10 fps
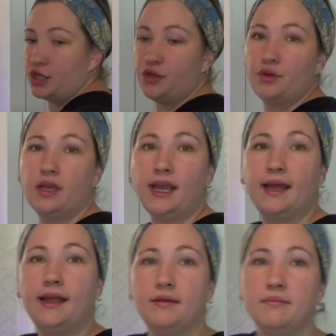You
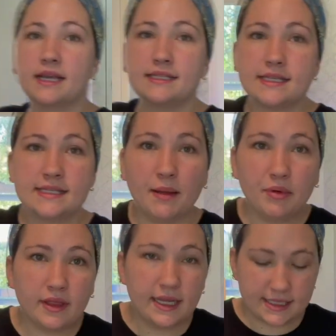can mix it
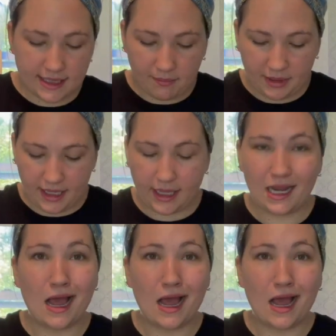separately and dump it in.